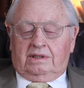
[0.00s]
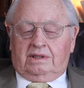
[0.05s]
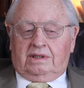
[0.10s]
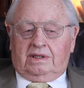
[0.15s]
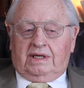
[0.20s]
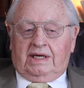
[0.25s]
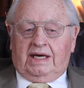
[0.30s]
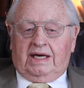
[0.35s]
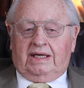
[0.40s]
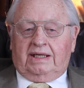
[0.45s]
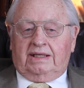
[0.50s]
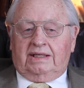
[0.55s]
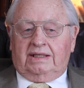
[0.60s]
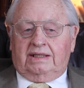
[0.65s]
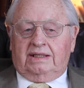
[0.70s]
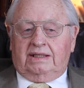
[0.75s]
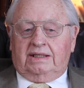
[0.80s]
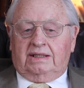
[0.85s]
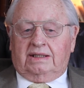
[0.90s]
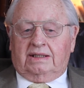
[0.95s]
It had
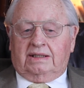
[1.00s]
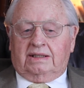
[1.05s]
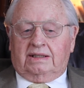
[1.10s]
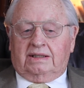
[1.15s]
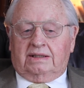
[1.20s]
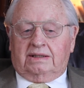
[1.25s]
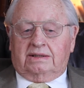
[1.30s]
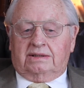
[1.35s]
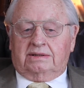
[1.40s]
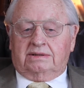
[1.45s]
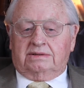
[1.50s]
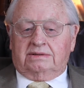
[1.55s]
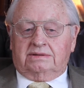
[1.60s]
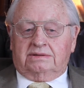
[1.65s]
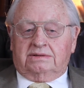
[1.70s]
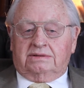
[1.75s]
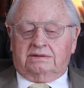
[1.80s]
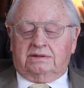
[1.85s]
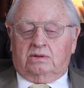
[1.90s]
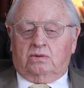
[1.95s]
a
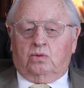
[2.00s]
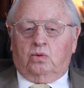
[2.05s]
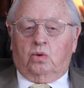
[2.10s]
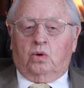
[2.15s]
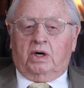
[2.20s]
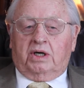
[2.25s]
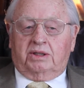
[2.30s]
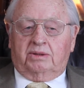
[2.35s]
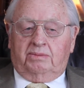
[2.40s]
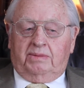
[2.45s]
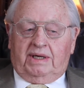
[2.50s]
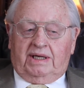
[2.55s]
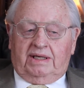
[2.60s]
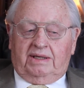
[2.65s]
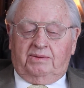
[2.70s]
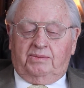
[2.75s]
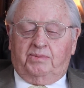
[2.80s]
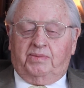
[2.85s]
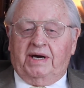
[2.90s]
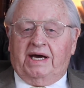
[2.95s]

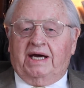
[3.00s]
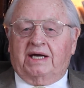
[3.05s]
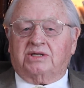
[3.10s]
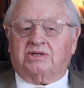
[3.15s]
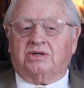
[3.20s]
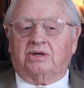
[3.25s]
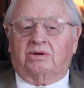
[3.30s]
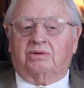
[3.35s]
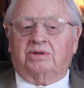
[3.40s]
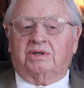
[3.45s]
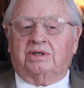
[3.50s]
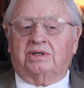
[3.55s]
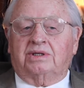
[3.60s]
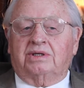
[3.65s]
watermelon patch on